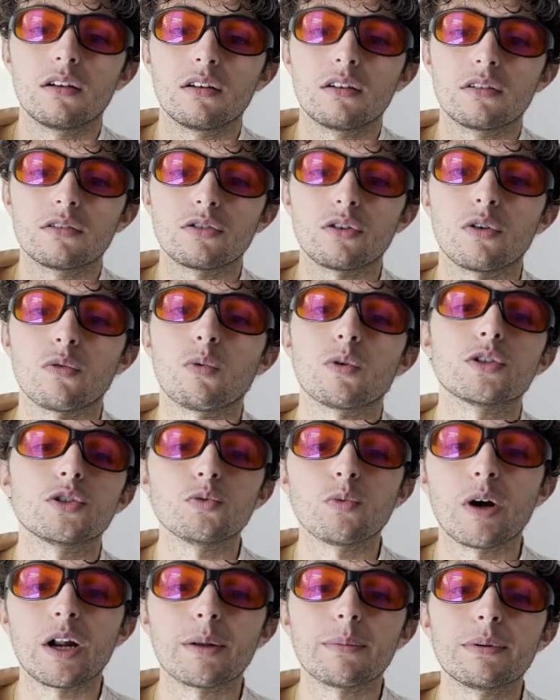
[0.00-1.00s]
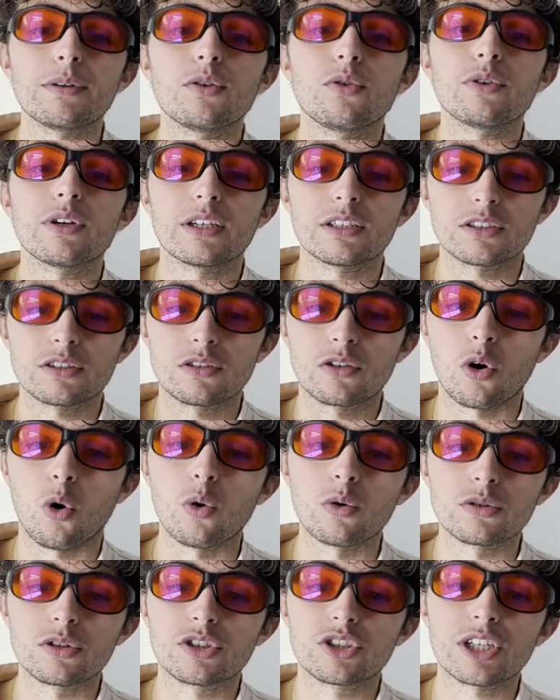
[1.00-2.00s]
So what you want to be doing is
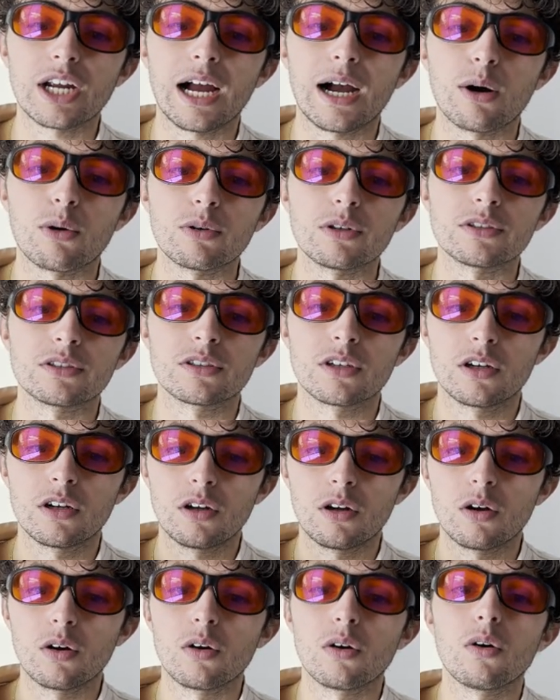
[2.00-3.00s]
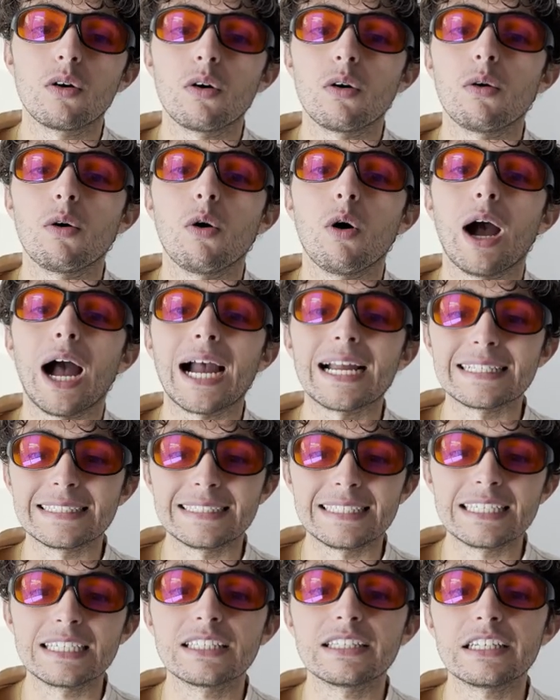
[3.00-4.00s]
cold showers,
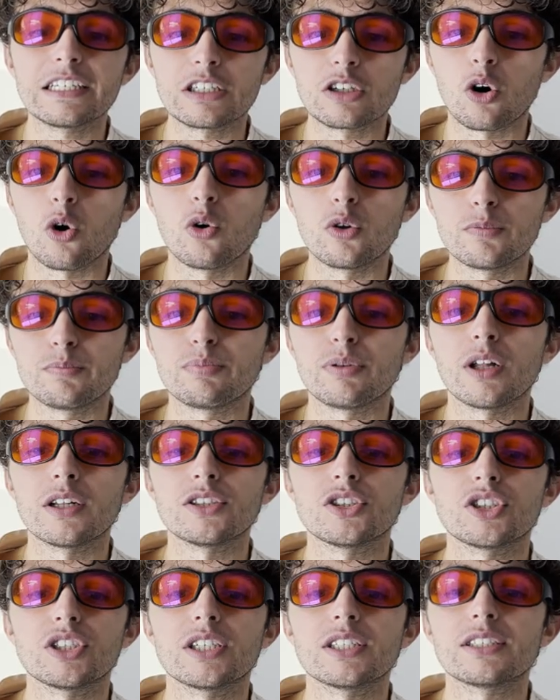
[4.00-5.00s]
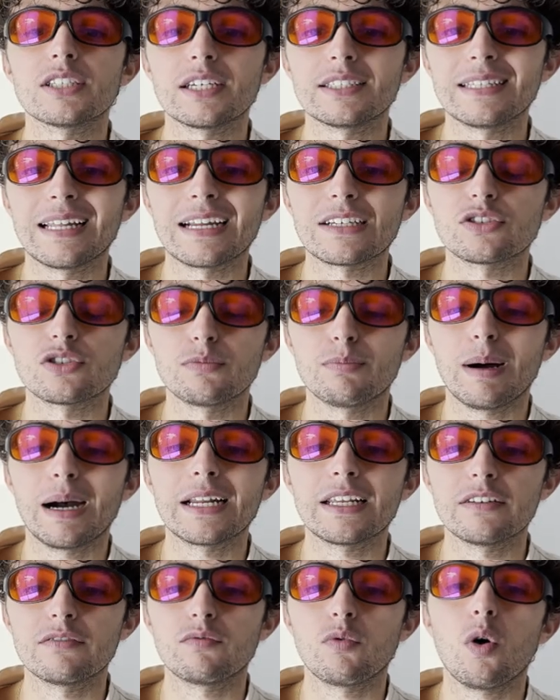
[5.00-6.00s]
ideally cold plunging into a natural
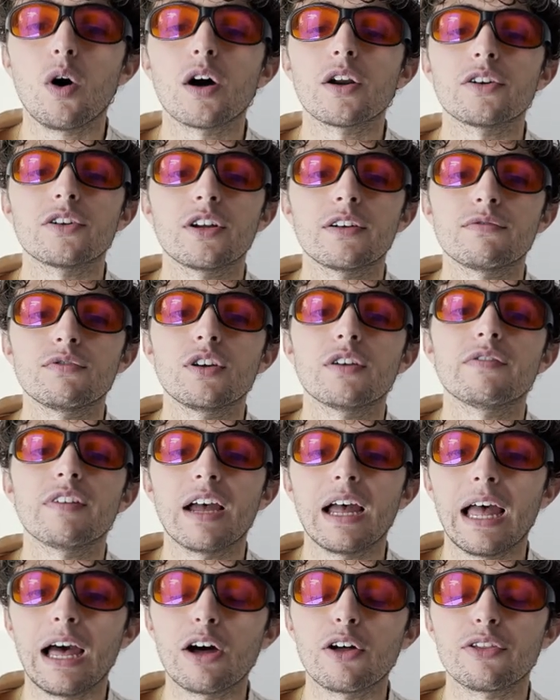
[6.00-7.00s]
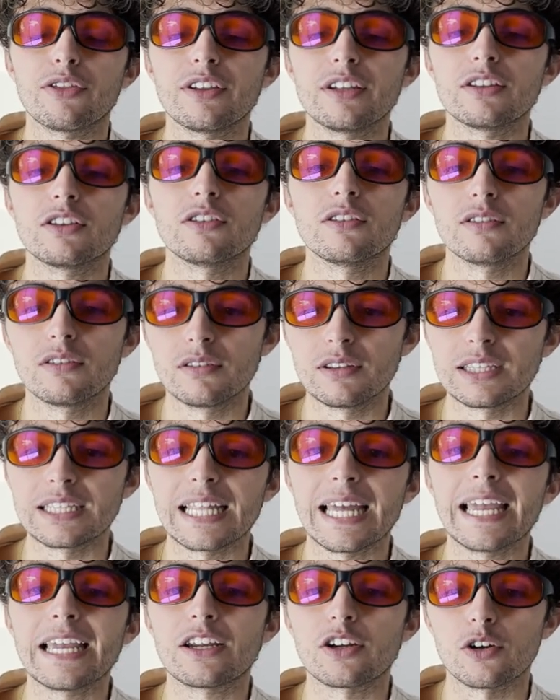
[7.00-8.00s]
body of water. If you have a healthy
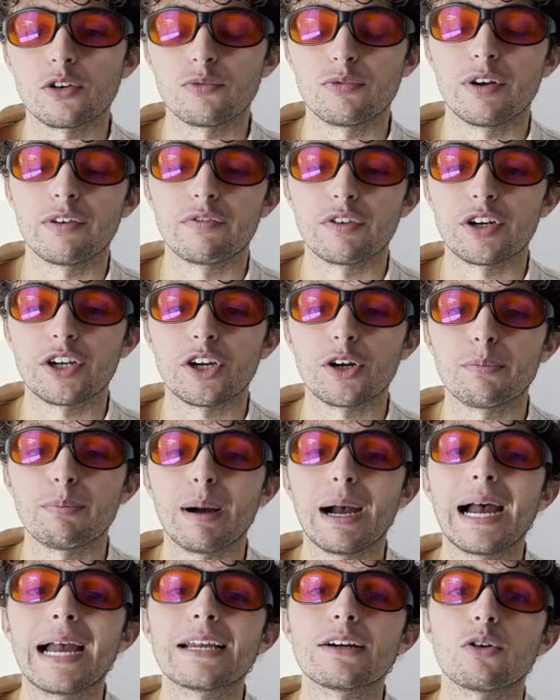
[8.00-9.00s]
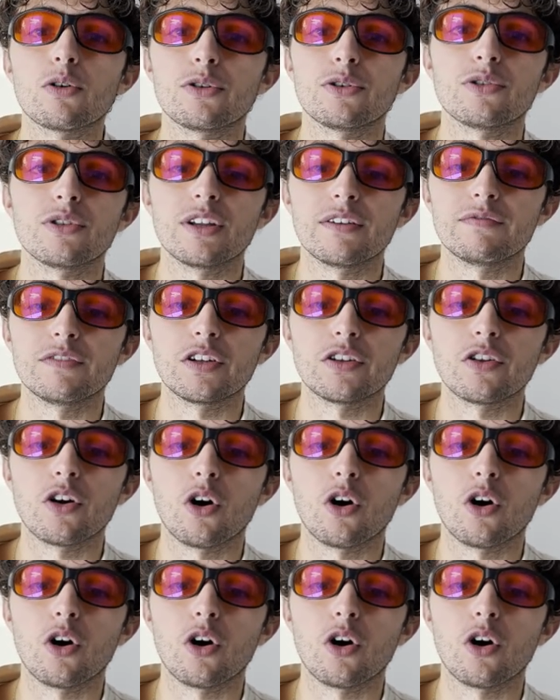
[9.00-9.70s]
lake or river nearby, or you live near the